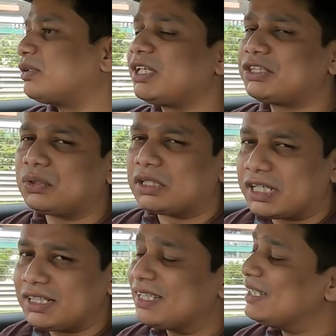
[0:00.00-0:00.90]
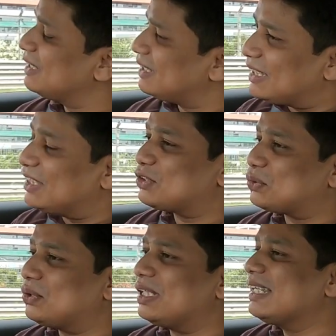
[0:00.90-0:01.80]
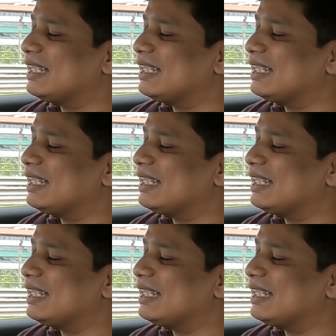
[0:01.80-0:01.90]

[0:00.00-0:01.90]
that you learned in school.